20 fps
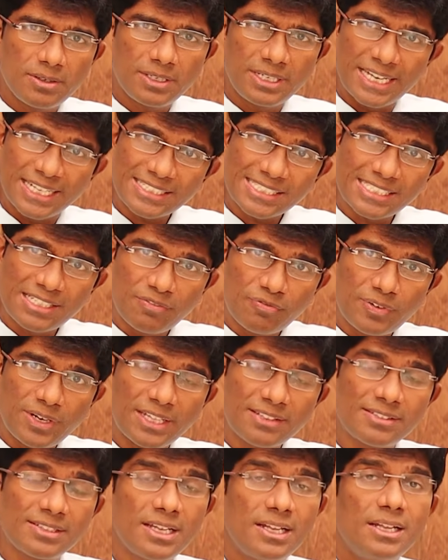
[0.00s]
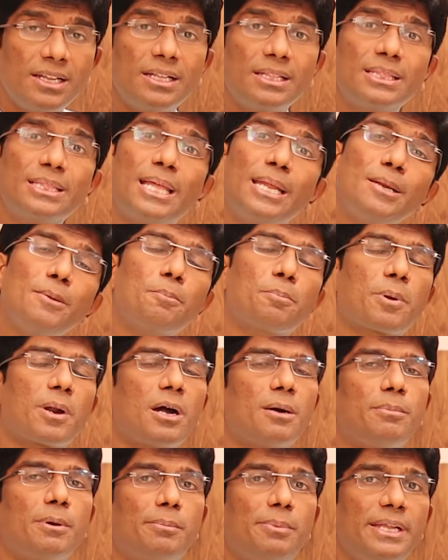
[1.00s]
neck stiffness, then
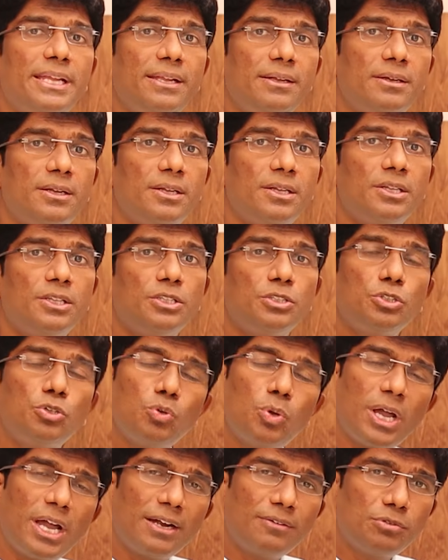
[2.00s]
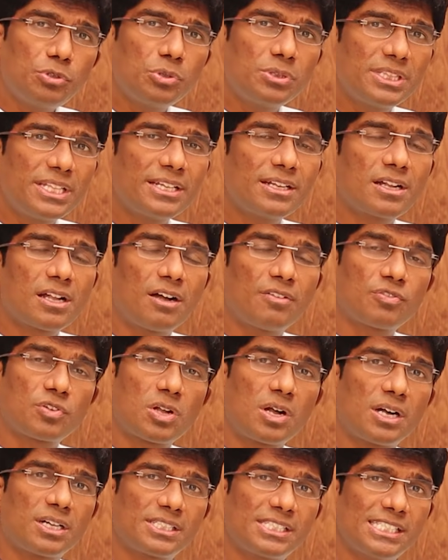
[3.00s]
probably you have to think of
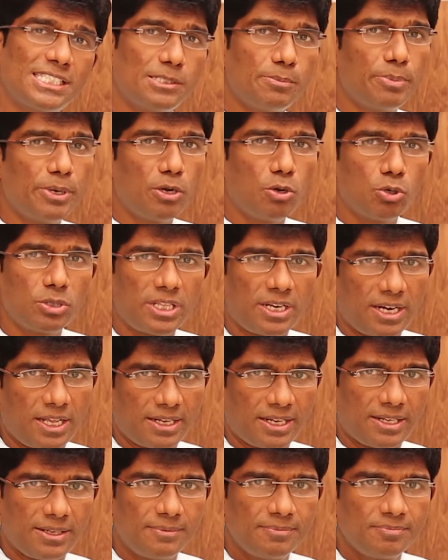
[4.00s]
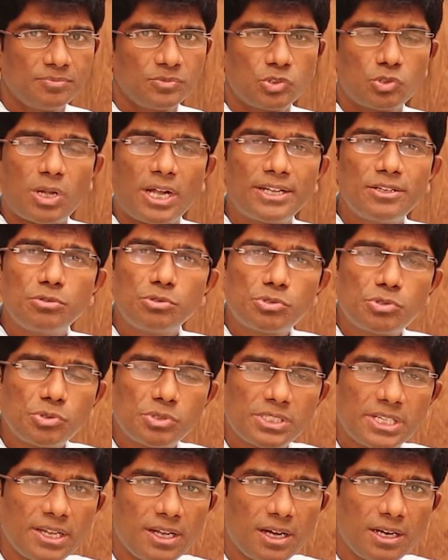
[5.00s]
causes below the neck. So I used to
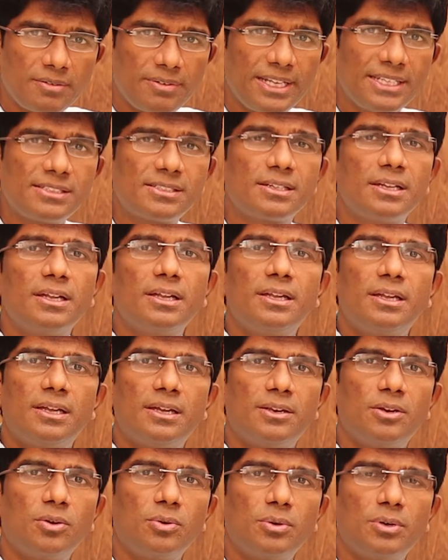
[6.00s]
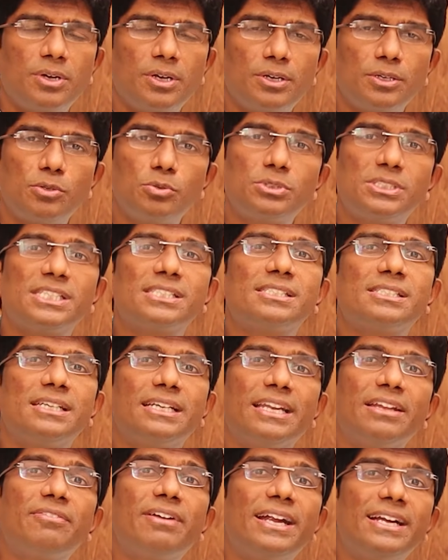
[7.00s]
say always, you just
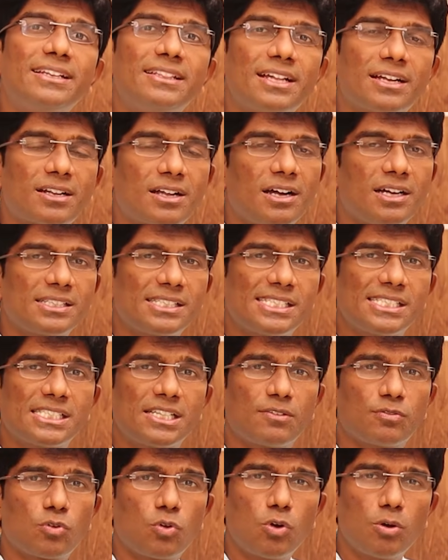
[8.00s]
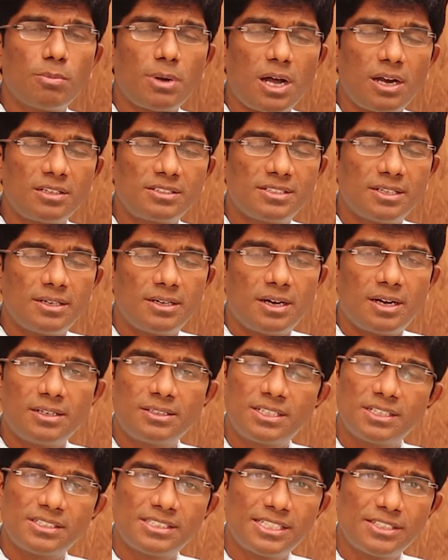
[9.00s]
divide the causes of coma
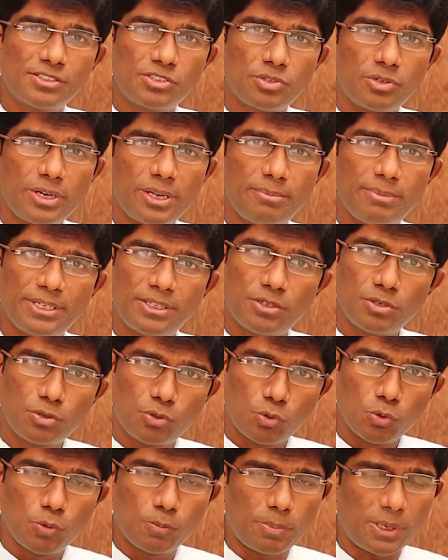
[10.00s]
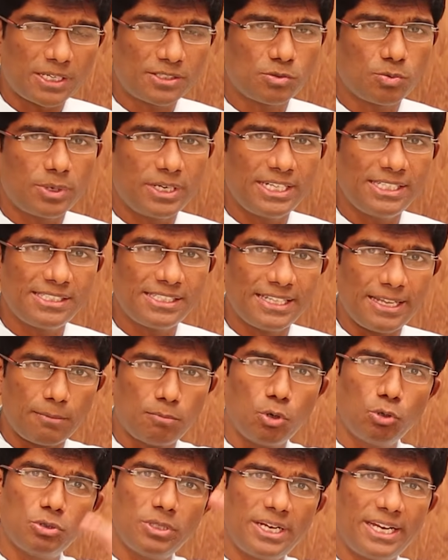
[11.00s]
altered sensorium into two parts. One is
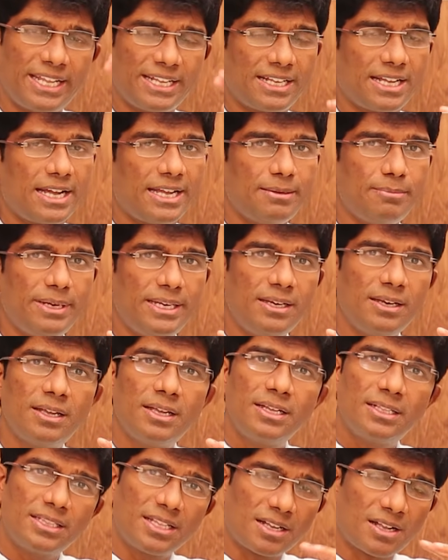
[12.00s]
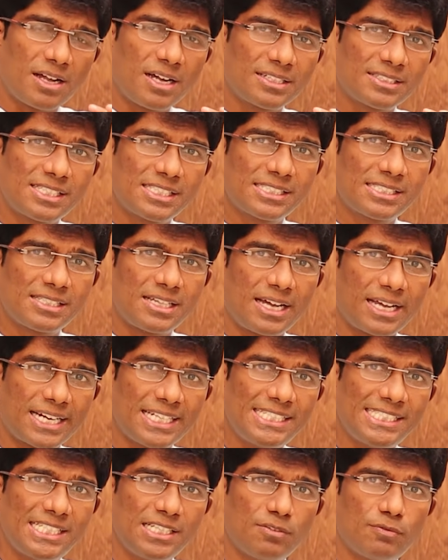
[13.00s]
above the neck, I mean the causes
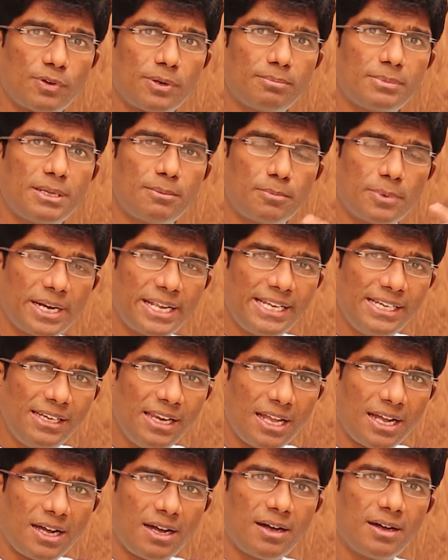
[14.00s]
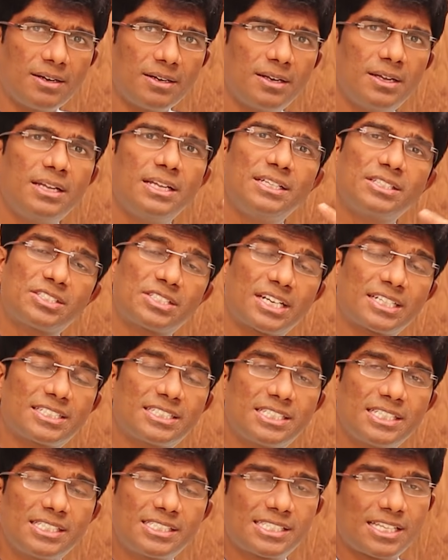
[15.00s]
arising from the brain or
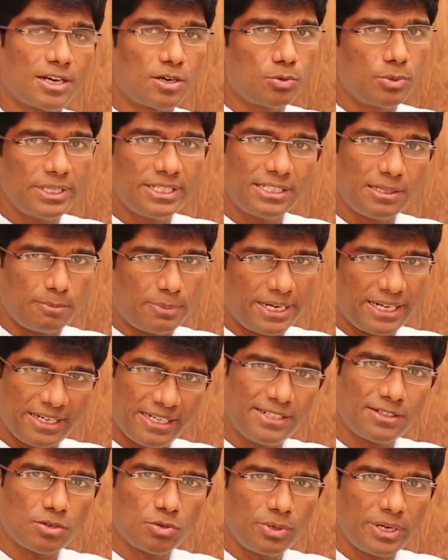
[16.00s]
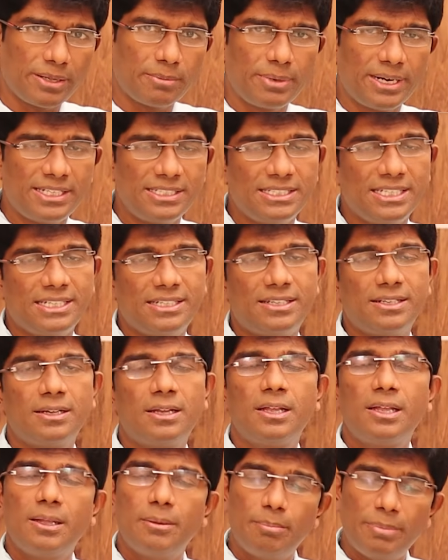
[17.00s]
structures surrounding the brain, including
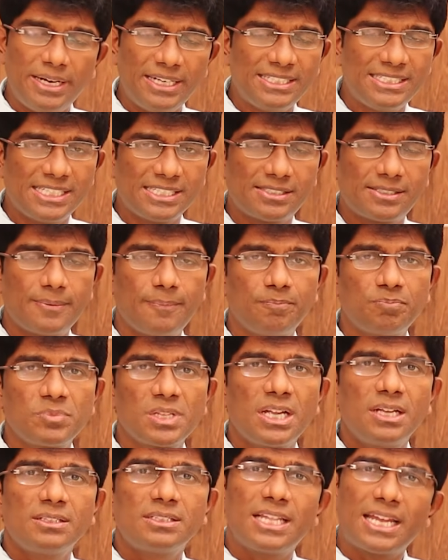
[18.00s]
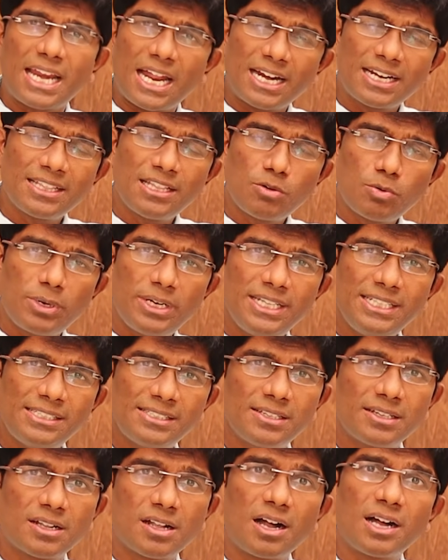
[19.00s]
meninges. Then another one
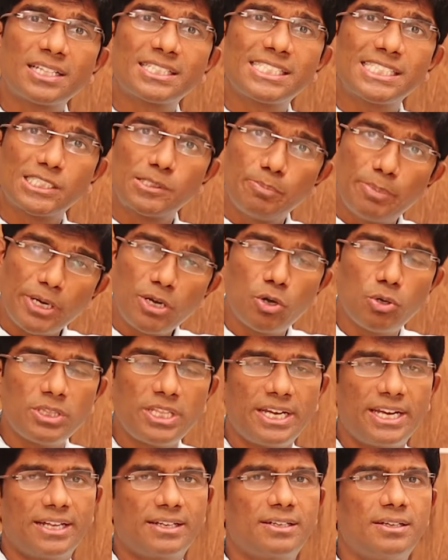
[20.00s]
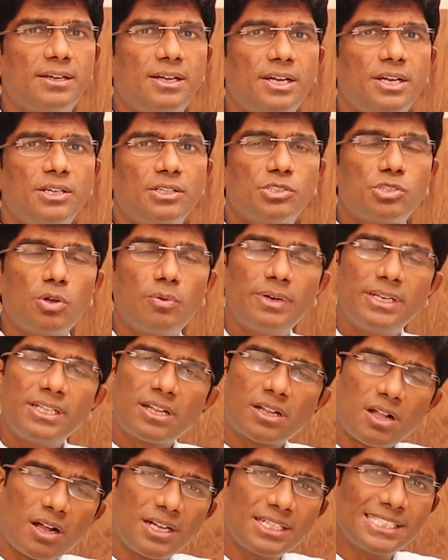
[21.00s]
is causes below the neck. So when
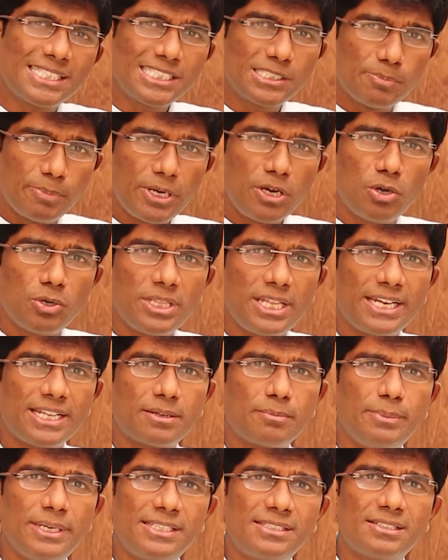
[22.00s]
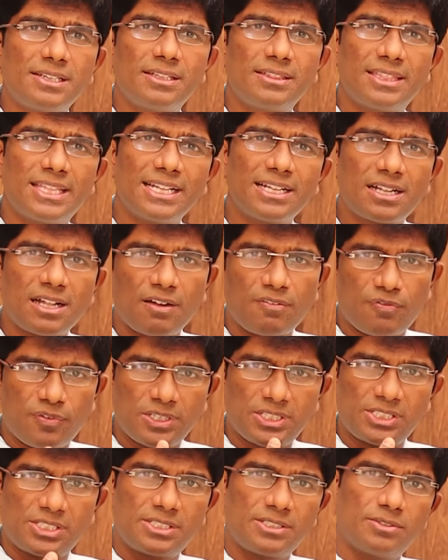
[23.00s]
the causes below the neck means think of
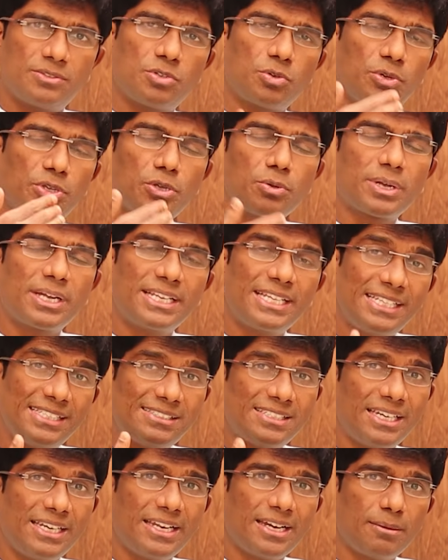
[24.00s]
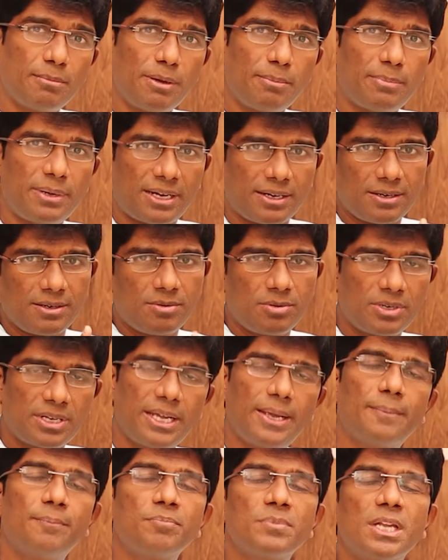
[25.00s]
first, so you can easily remember.
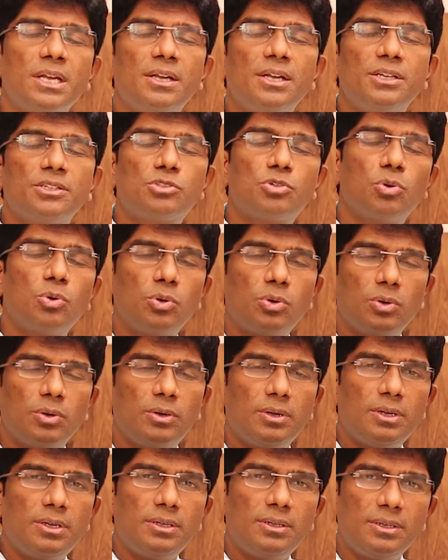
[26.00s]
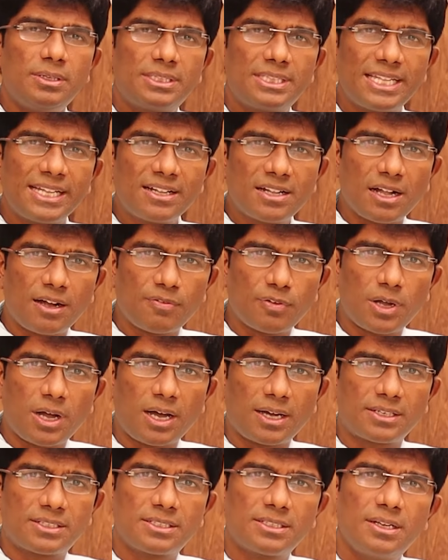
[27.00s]
Okay, so think of
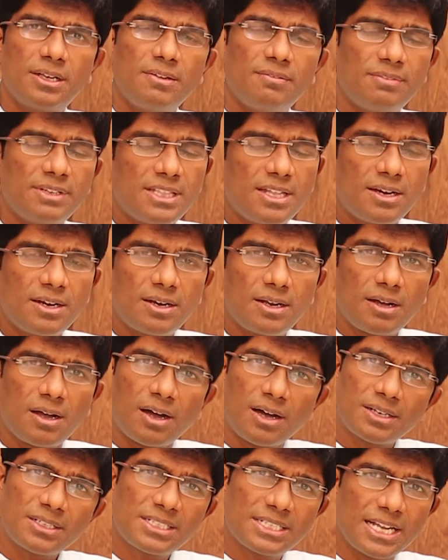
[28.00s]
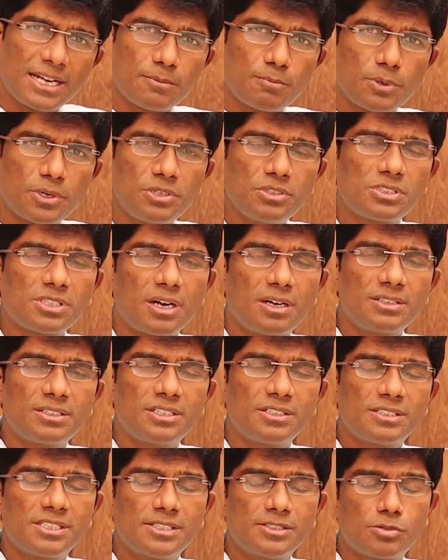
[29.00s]
heart, whether heart can produce
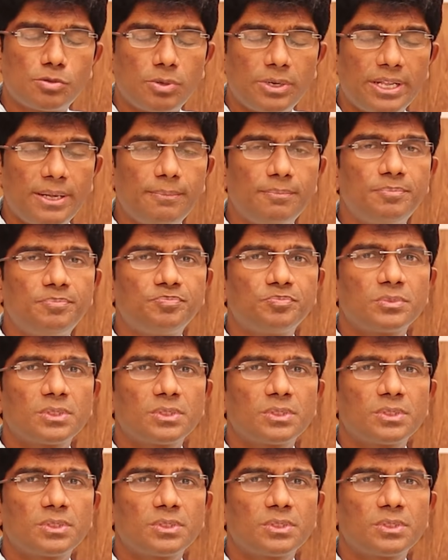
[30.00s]
altered sensorium